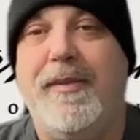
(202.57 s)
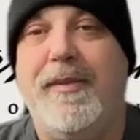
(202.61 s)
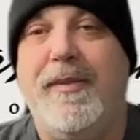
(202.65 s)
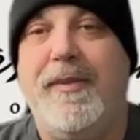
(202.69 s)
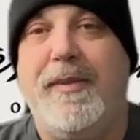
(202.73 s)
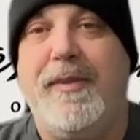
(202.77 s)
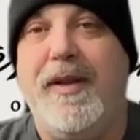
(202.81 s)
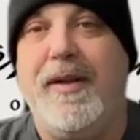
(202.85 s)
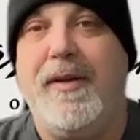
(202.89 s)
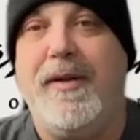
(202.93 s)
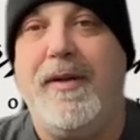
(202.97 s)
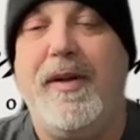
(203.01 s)

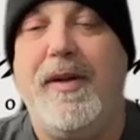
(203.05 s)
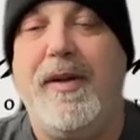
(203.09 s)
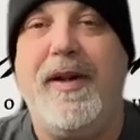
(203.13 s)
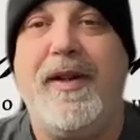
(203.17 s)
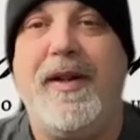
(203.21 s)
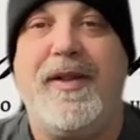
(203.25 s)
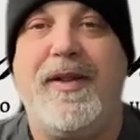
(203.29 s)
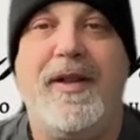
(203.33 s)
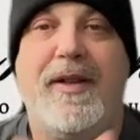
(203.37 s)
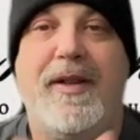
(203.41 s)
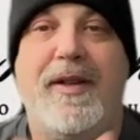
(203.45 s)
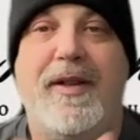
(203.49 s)
You can buy their
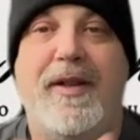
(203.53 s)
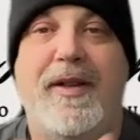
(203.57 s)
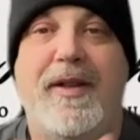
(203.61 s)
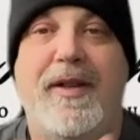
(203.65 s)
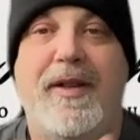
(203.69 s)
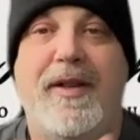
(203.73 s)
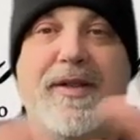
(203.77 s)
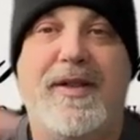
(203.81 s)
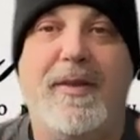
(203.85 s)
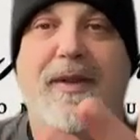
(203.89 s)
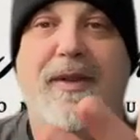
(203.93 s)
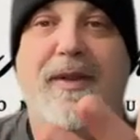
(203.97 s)
products now.
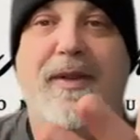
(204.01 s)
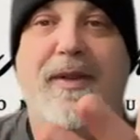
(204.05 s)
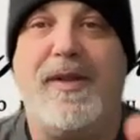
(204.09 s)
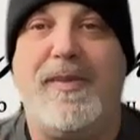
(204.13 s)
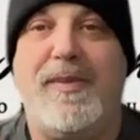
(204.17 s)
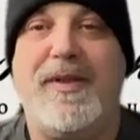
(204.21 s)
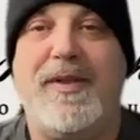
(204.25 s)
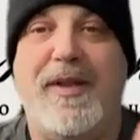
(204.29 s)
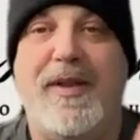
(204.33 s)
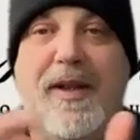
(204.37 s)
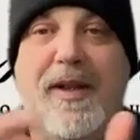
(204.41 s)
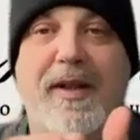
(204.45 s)
Some of it's
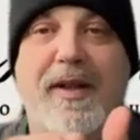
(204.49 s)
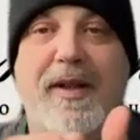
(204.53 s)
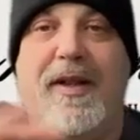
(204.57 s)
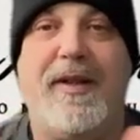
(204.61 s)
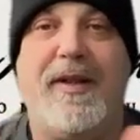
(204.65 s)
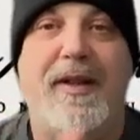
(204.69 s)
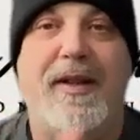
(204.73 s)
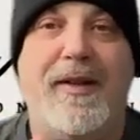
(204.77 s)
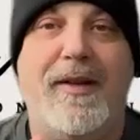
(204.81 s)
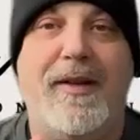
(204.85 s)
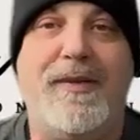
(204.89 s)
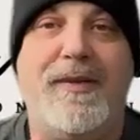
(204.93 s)
people are
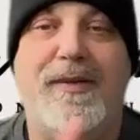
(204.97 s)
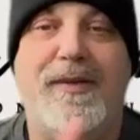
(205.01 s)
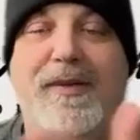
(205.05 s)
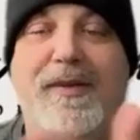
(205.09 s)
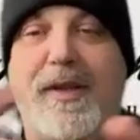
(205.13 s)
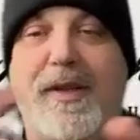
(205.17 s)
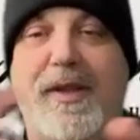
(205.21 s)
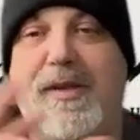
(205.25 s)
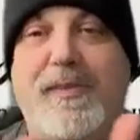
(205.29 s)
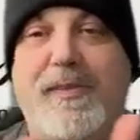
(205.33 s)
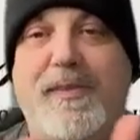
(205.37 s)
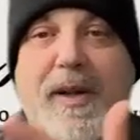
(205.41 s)
selling and
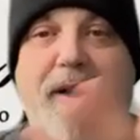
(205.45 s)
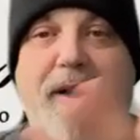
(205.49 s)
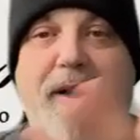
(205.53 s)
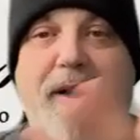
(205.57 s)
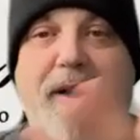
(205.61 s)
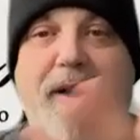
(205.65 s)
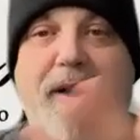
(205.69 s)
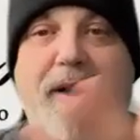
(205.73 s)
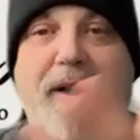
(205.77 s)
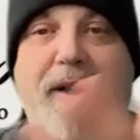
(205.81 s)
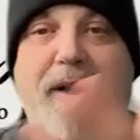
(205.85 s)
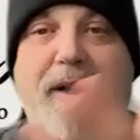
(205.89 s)
there's
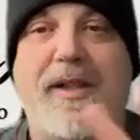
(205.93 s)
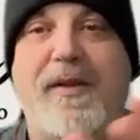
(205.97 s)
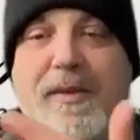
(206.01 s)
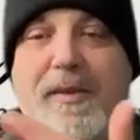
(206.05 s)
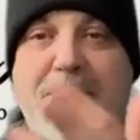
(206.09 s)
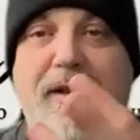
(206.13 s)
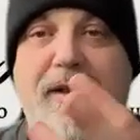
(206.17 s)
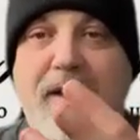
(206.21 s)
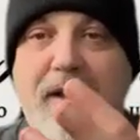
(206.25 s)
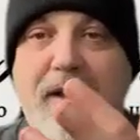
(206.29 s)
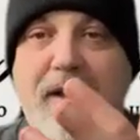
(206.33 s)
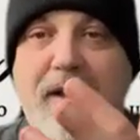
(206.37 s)
parts of it
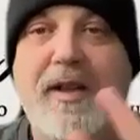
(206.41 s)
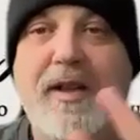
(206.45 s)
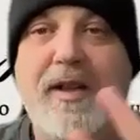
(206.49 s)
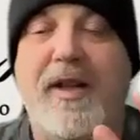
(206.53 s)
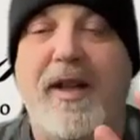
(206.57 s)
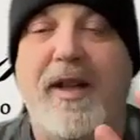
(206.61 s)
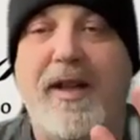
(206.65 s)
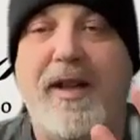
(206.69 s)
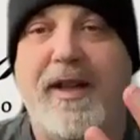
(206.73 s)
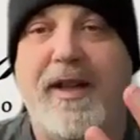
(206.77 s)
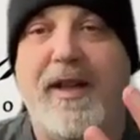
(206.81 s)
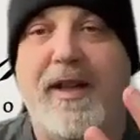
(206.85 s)
missing.
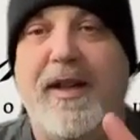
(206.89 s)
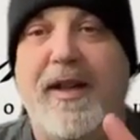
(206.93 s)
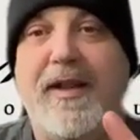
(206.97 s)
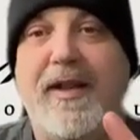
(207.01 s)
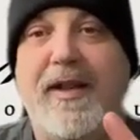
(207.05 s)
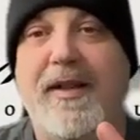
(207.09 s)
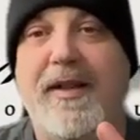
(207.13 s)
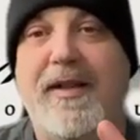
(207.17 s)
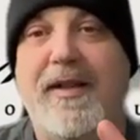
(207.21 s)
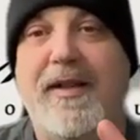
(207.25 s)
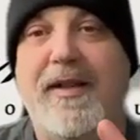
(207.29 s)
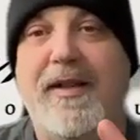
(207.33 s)
I
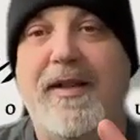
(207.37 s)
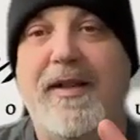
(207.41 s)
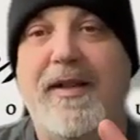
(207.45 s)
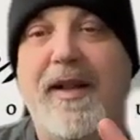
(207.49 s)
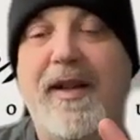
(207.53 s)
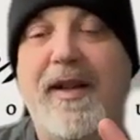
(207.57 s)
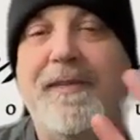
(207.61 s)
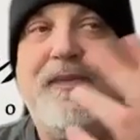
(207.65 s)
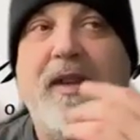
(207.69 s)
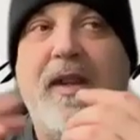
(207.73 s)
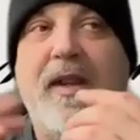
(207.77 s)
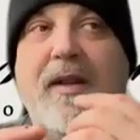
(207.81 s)
get
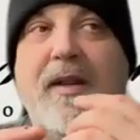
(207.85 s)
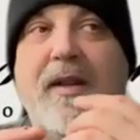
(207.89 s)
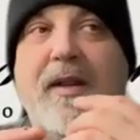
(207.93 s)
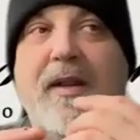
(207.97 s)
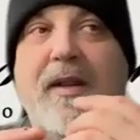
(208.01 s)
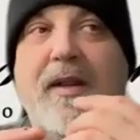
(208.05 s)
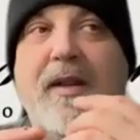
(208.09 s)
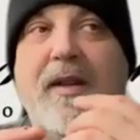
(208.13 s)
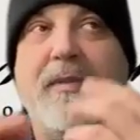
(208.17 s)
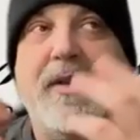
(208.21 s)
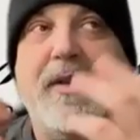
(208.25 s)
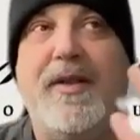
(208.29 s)
that.
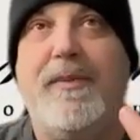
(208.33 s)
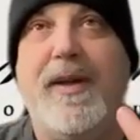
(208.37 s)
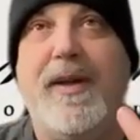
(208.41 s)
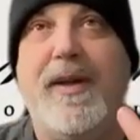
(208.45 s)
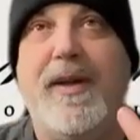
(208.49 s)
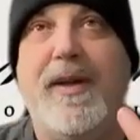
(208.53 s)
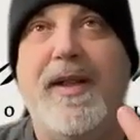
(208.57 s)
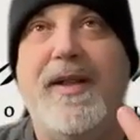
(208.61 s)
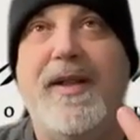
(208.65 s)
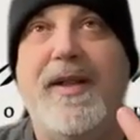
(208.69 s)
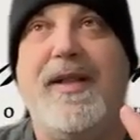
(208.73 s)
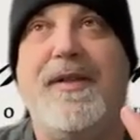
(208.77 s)
But you
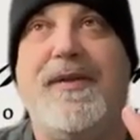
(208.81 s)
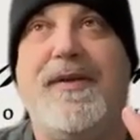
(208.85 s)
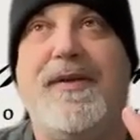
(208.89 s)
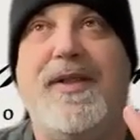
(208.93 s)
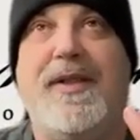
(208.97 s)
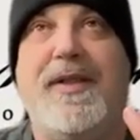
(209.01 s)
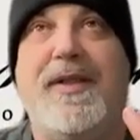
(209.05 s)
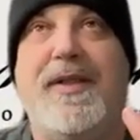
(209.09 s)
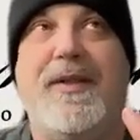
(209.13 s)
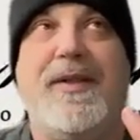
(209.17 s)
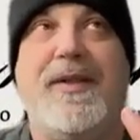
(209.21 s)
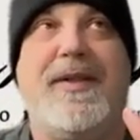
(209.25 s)
can buy
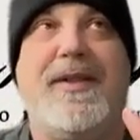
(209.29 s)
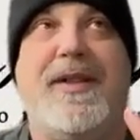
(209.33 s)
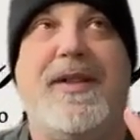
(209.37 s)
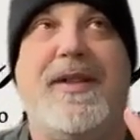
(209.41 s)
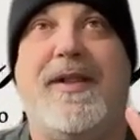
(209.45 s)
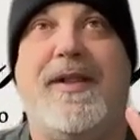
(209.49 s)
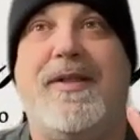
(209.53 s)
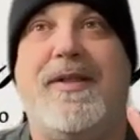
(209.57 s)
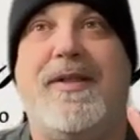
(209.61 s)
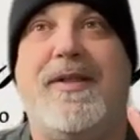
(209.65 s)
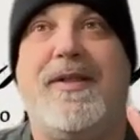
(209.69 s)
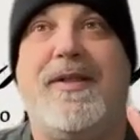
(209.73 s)
stuff as low
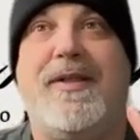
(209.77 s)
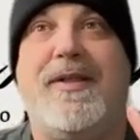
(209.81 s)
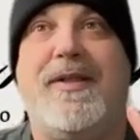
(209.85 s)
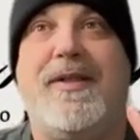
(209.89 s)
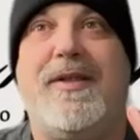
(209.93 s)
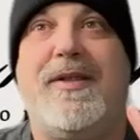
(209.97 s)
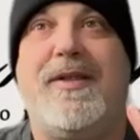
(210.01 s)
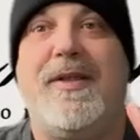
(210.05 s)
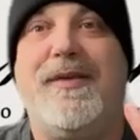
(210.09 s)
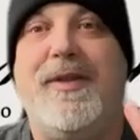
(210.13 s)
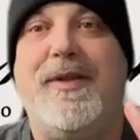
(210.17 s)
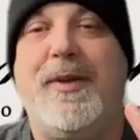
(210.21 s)
as like
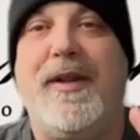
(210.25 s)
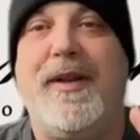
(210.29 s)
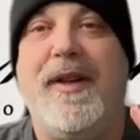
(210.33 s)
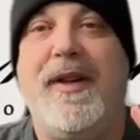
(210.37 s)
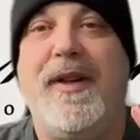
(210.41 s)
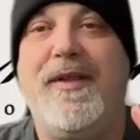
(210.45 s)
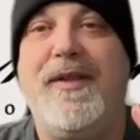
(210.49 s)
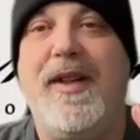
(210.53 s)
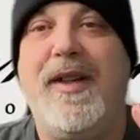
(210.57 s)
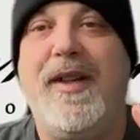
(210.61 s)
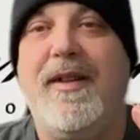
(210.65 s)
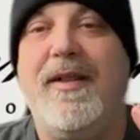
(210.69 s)

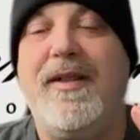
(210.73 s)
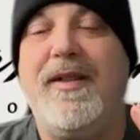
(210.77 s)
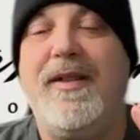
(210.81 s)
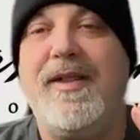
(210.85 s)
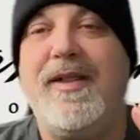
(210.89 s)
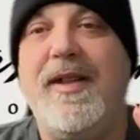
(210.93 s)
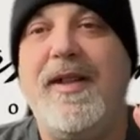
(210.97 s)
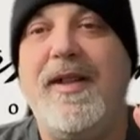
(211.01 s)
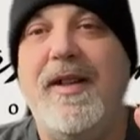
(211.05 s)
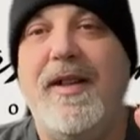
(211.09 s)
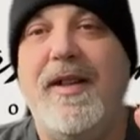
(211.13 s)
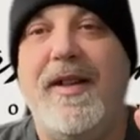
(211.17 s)
three to
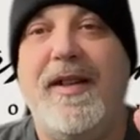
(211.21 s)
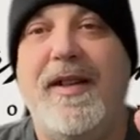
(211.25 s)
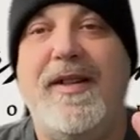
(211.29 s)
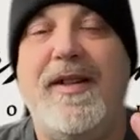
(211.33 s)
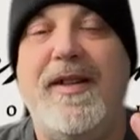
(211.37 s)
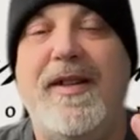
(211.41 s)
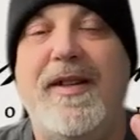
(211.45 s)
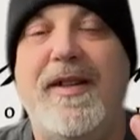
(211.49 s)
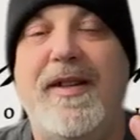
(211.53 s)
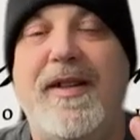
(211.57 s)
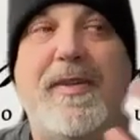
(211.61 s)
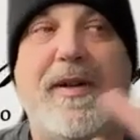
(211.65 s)
$5
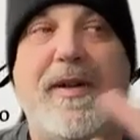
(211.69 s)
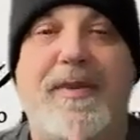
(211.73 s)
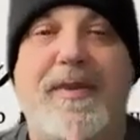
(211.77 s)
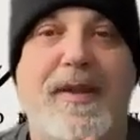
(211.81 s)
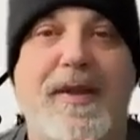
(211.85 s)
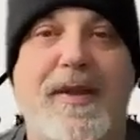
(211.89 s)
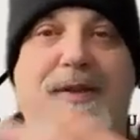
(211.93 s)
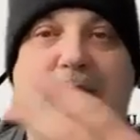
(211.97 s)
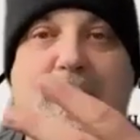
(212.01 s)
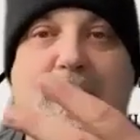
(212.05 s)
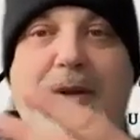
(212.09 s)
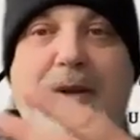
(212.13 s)
on
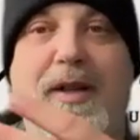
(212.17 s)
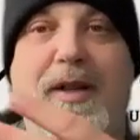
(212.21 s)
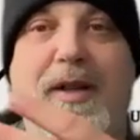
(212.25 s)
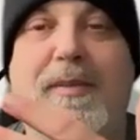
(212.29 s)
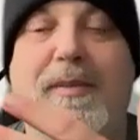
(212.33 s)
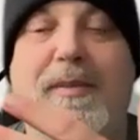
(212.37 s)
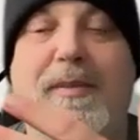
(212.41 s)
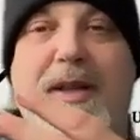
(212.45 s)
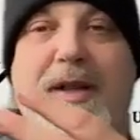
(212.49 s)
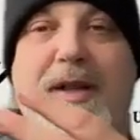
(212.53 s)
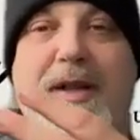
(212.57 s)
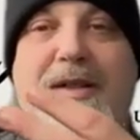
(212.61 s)
eBay, up to a
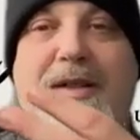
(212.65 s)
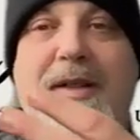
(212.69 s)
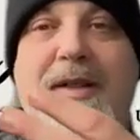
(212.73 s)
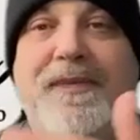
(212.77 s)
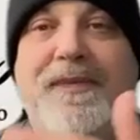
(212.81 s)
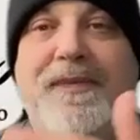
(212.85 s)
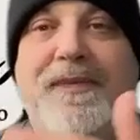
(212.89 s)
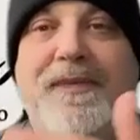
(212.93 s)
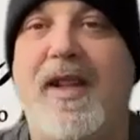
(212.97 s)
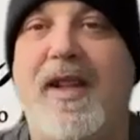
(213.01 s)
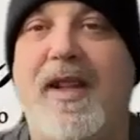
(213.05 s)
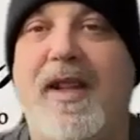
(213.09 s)
few $100.